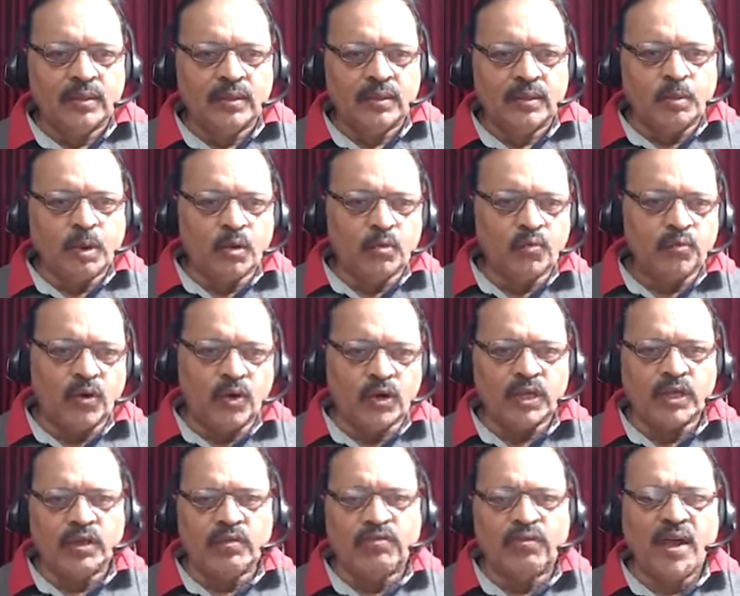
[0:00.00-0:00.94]
about
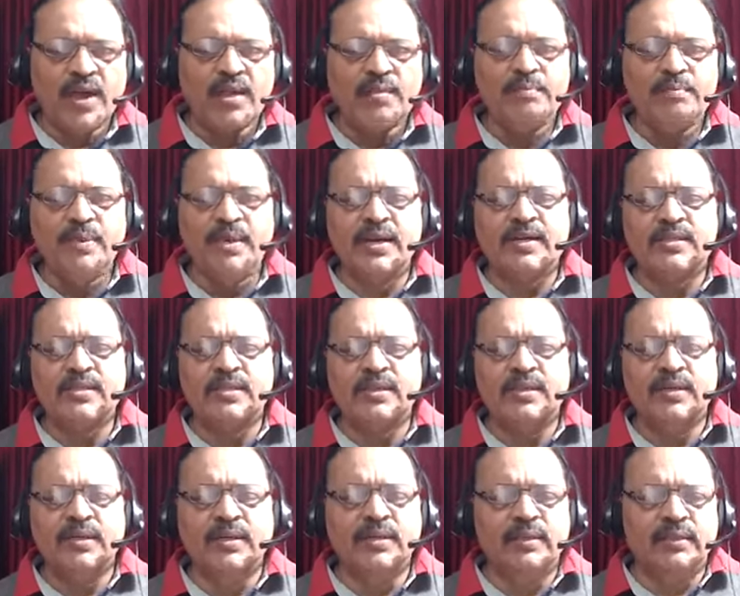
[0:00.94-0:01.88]
45 minutes
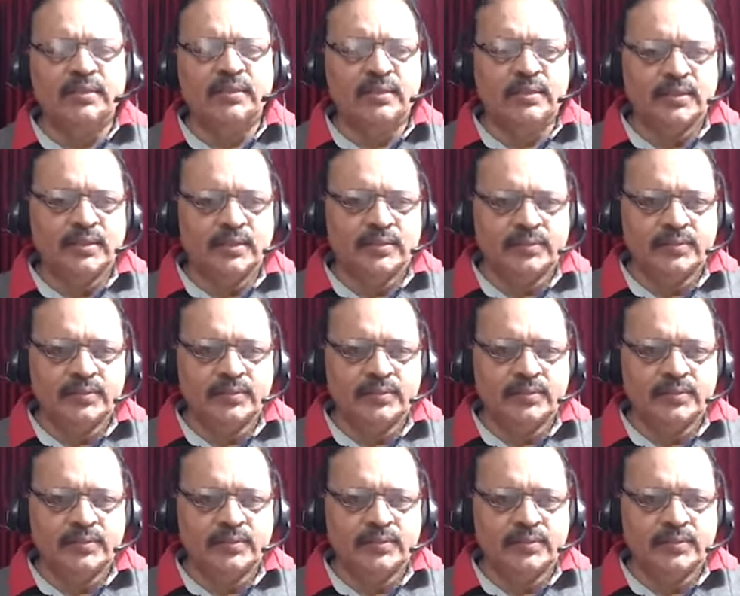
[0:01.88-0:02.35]
earlier,